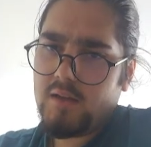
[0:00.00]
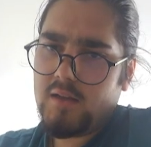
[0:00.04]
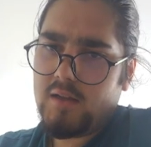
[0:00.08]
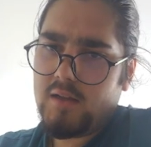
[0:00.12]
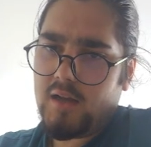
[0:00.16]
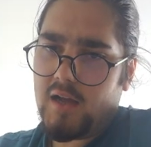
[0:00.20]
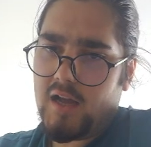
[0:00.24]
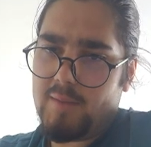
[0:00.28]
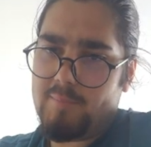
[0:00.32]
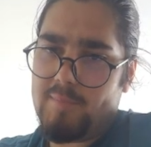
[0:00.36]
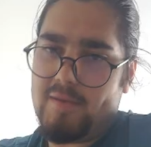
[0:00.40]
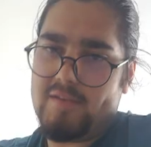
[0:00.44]

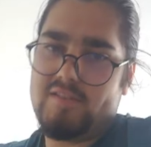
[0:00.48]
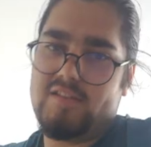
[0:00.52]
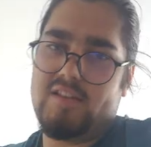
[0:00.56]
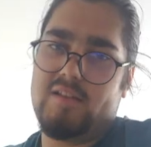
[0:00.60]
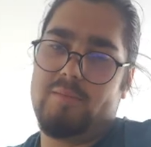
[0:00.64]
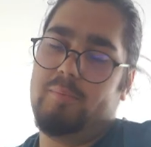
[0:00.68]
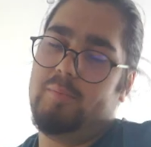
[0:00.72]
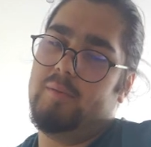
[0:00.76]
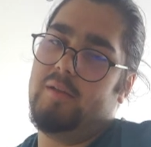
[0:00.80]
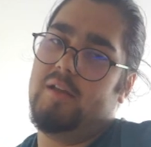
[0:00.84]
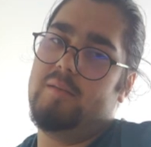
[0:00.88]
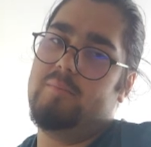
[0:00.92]
I messed
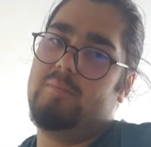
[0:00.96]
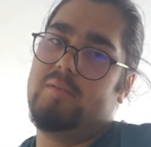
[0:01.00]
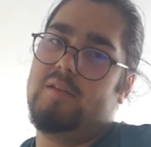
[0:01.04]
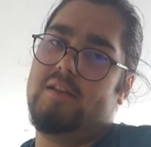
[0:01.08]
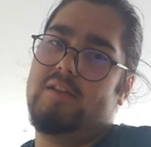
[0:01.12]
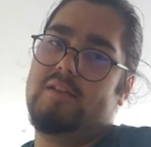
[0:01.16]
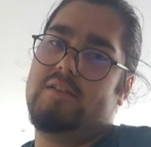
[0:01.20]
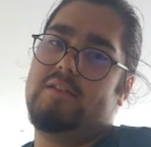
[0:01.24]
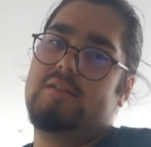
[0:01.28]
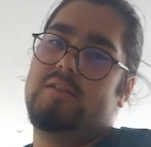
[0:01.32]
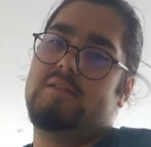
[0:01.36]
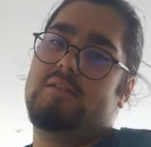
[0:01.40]
up. I
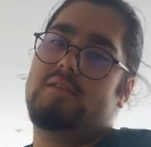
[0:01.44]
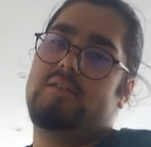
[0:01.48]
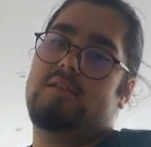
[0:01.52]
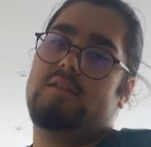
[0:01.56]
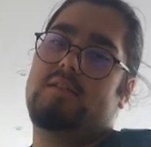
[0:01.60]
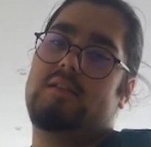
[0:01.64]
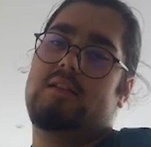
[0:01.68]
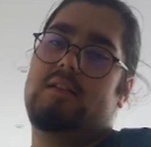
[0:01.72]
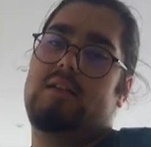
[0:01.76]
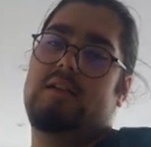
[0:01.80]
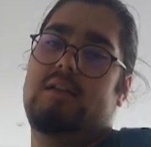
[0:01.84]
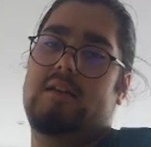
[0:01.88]
played
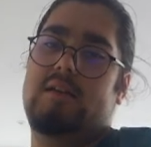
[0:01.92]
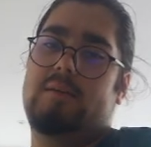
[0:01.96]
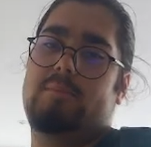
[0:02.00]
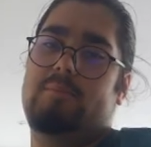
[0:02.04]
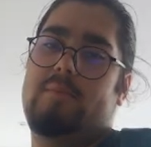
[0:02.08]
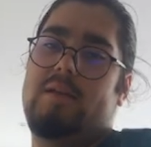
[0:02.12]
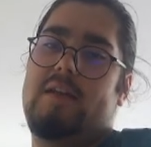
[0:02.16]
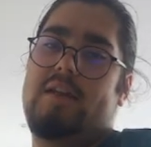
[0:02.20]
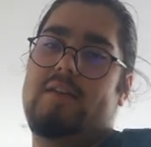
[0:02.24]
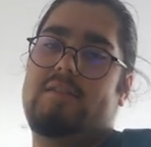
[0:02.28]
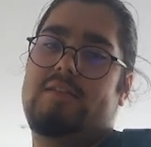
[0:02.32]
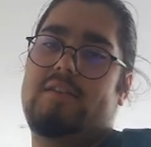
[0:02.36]

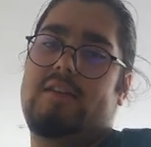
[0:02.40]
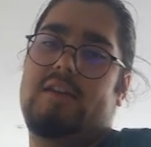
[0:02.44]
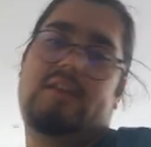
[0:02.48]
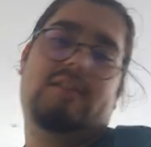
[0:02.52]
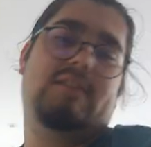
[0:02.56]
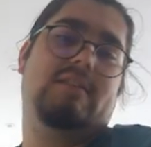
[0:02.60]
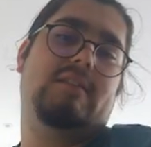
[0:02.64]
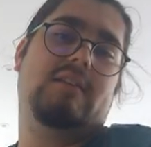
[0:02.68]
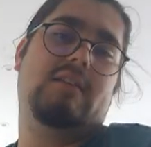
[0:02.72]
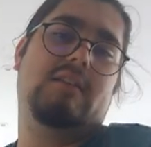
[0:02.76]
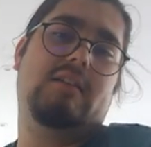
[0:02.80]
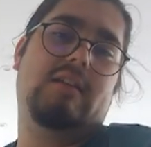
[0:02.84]
a6,
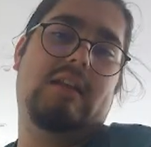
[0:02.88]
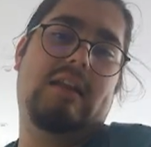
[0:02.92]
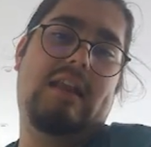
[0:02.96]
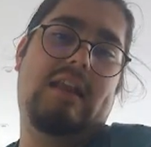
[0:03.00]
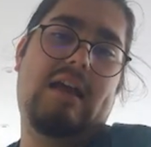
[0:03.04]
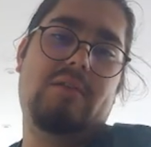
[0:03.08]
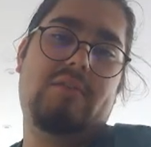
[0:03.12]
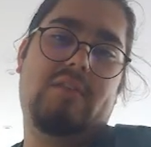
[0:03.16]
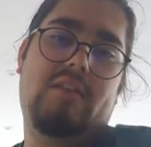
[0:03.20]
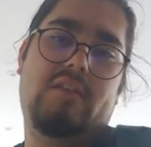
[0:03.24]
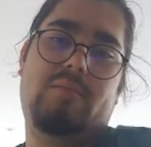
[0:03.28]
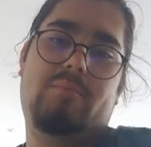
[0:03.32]

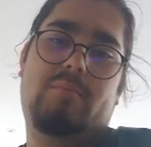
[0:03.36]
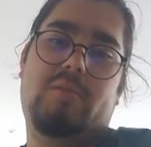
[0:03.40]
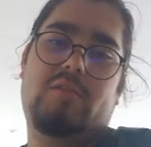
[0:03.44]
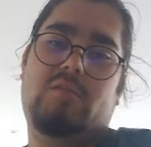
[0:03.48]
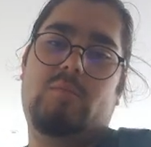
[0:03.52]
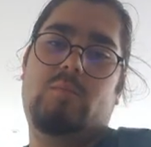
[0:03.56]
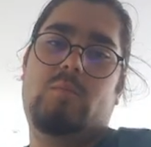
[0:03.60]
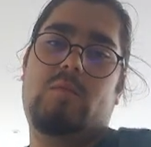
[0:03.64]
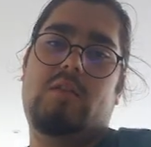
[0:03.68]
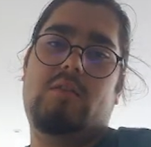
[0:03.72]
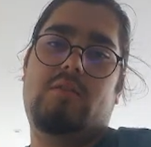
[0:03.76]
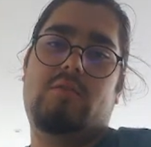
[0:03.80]
allowed this bishop
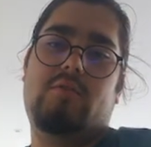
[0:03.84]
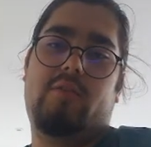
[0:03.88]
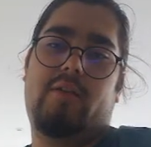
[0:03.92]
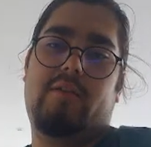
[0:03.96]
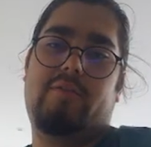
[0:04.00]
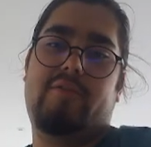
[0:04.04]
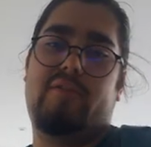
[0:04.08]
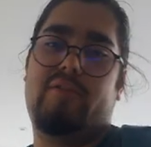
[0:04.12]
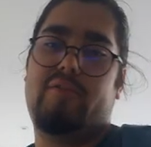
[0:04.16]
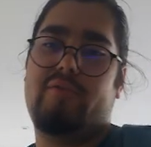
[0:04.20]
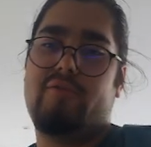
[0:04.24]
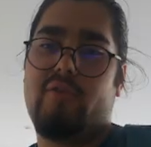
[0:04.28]
d3
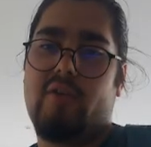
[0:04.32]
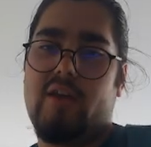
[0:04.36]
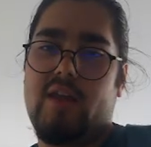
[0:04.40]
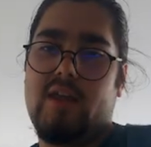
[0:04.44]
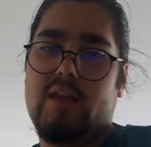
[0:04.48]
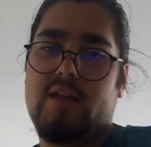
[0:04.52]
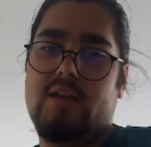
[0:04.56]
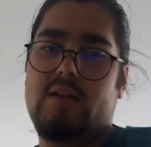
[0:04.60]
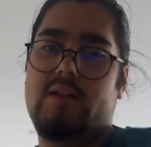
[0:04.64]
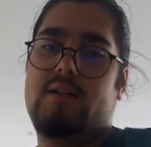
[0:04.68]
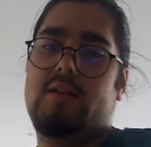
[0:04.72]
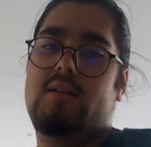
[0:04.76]
to free
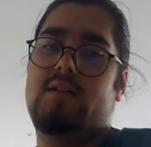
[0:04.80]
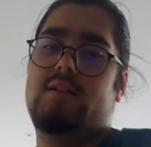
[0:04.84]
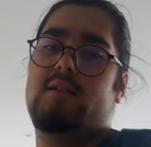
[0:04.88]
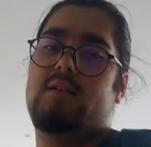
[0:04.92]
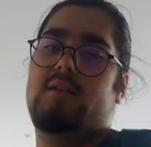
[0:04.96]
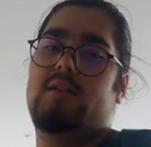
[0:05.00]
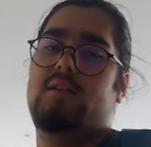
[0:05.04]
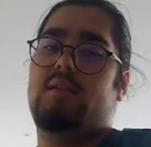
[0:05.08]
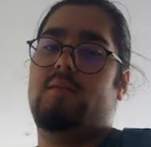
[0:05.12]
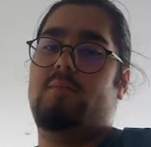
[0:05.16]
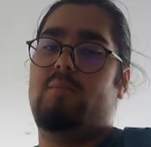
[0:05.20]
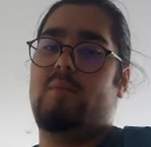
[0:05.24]

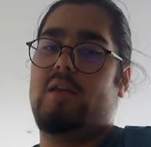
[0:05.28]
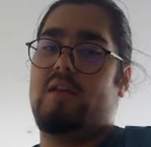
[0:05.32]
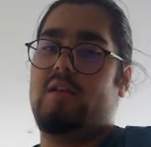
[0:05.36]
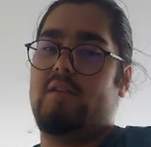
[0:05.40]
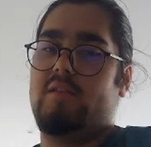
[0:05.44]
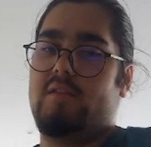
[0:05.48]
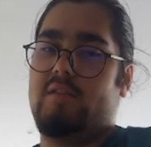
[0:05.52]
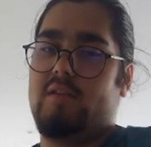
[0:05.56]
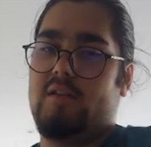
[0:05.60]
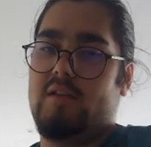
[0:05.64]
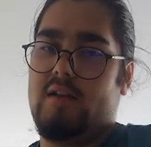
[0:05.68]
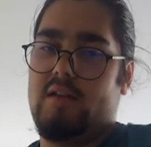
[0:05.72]

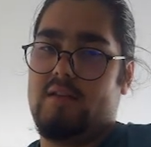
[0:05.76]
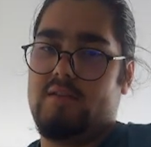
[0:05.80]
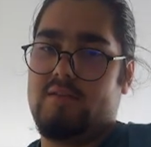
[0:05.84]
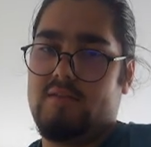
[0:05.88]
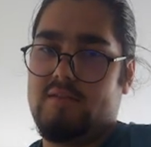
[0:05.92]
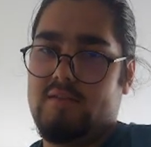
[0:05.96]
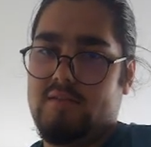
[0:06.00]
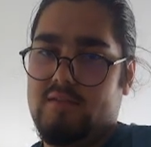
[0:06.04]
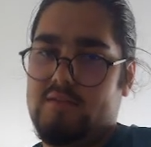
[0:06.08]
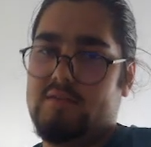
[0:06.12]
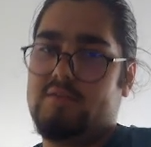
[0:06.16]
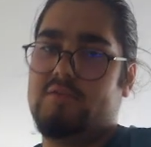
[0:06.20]
because I
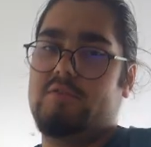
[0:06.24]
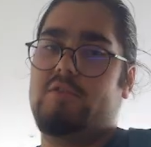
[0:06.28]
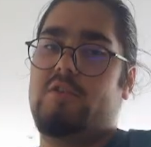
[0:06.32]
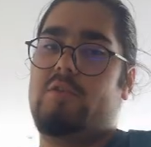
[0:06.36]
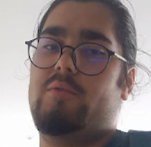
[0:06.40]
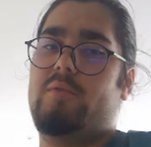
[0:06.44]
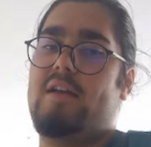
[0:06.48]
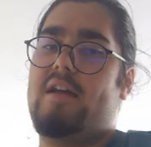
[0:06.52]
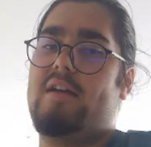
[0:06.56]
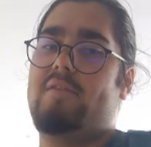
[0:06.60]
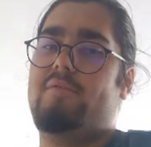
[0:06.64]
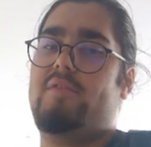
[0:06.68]
still
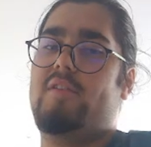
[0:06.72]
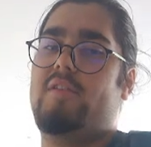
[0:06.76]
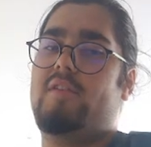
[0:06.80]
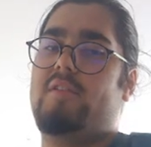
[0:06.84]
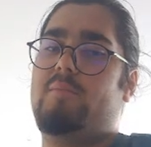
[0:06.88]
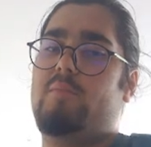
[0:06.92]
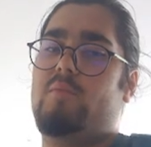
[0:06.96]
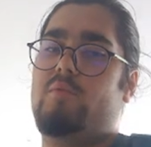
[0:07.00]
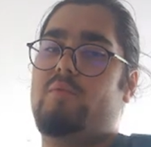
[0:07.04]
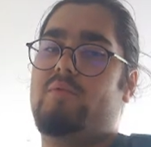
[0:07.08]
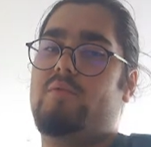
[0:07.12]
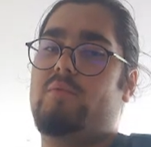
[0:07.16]
don't have this
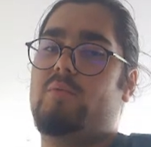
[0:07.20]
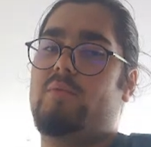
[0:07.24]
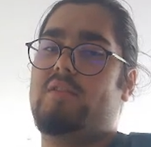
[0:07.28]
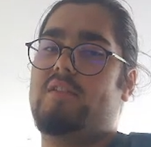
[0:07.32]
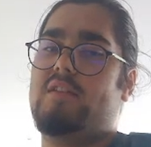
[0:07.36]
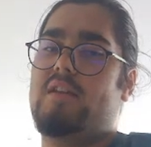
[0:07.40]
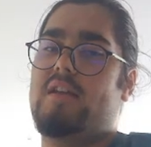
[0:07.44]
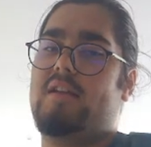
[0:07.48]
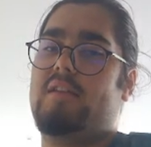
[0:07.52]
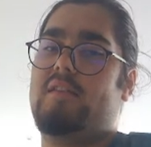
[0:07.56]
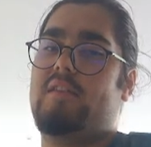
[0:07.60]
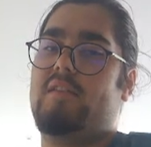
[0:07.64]
move to
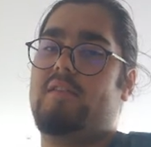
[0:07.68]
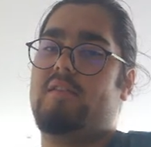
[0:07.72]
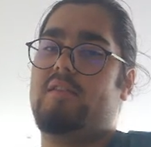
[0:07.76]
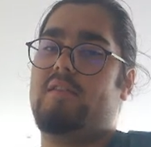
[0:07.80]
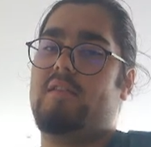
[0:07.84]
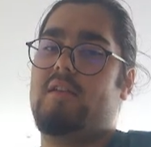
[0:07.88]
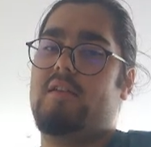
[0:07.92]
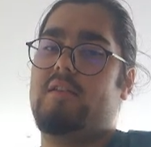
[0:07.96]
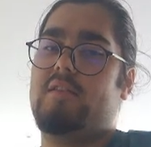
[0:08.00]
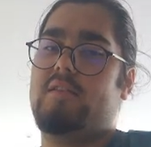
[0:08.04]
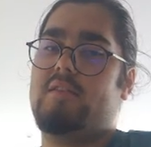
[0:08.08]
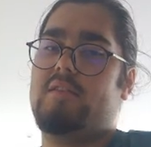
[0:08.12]
attack this
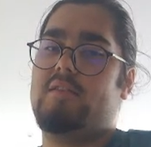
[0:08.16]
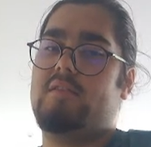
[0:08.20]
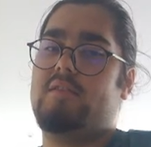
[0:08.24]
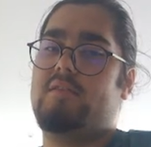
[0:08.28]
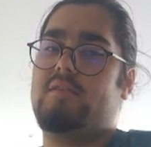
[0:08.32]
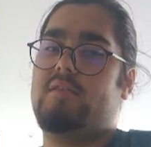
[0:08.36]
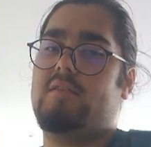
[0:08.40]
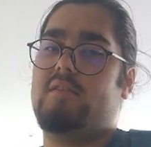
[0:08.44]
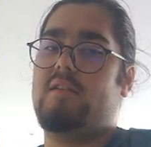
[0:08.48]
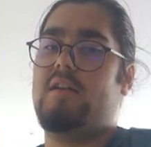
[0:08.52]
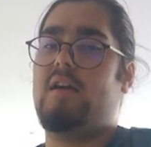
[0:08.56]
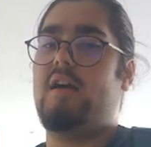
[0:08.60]
knight.
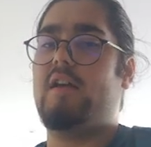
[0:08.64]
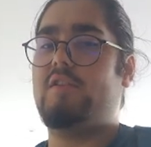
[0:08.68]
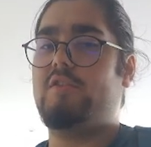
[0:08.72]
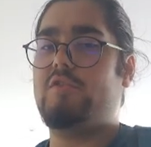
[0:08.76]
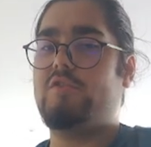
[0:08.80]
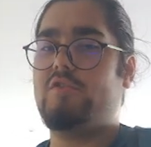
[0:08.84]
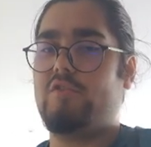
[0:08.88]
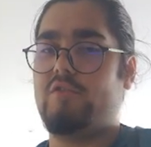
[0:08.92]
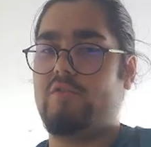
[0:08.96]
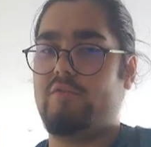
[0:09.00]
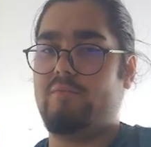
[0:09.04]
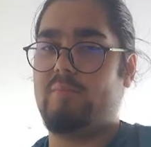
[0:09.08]
I
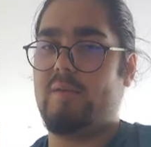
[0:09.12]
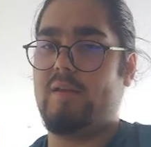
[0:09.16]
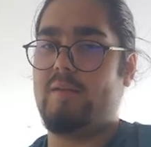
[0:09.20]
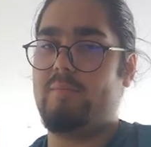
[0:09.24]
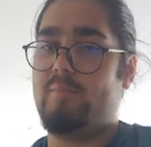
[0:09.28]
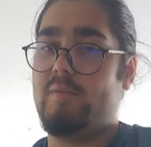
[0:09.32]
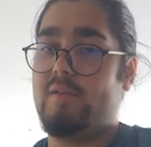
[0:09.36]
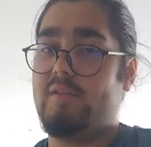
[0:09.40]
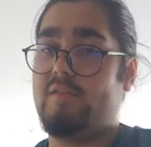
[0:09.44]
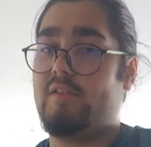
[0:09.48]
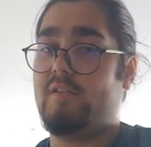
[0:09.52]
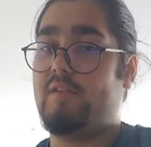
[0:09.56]
should have played
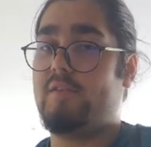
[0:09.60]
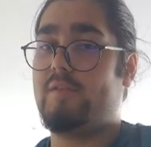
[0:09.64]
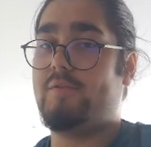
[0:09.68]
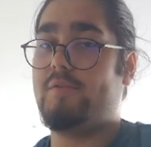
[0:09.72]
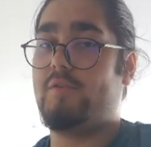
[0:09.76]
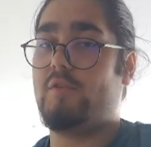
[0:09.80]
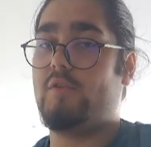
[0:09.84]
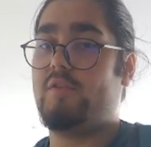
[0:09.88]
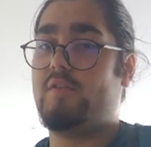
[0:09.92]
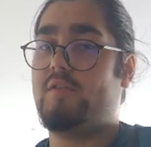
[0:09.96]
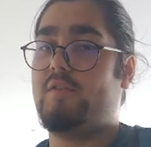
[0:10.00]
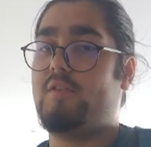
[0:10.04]
b6
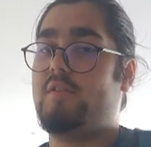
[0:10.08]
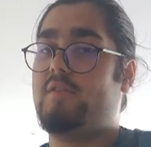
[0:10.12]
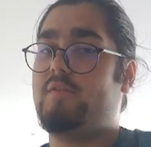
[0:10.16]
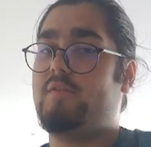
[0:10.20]
first.